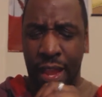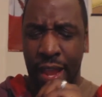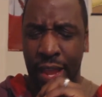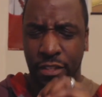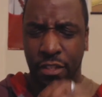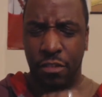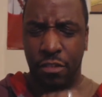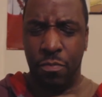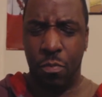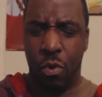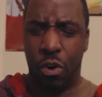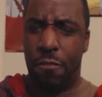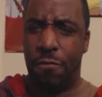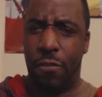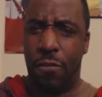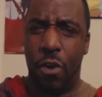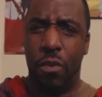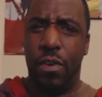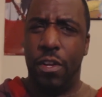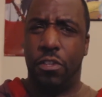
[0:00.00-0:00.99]
as it's more
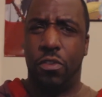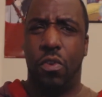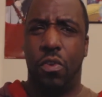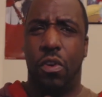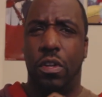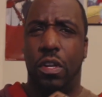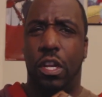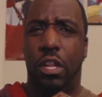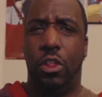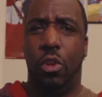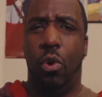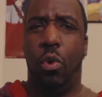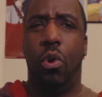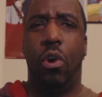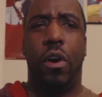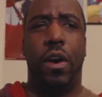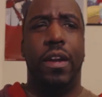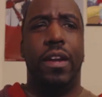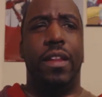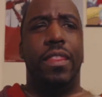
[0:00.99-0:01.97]
focused on the
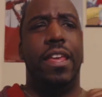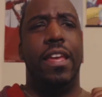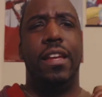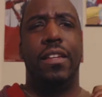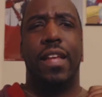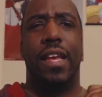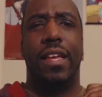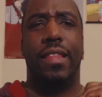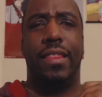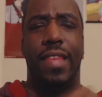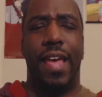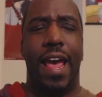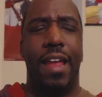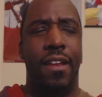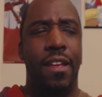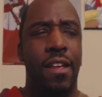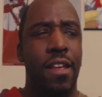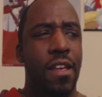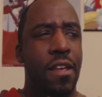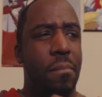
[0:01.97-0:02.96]
lore and things like
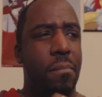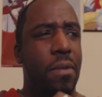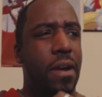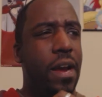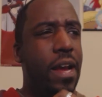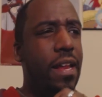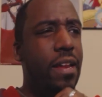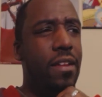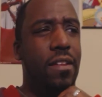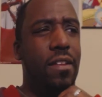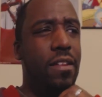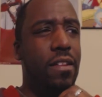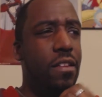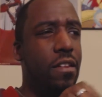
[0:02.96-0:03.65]
that. But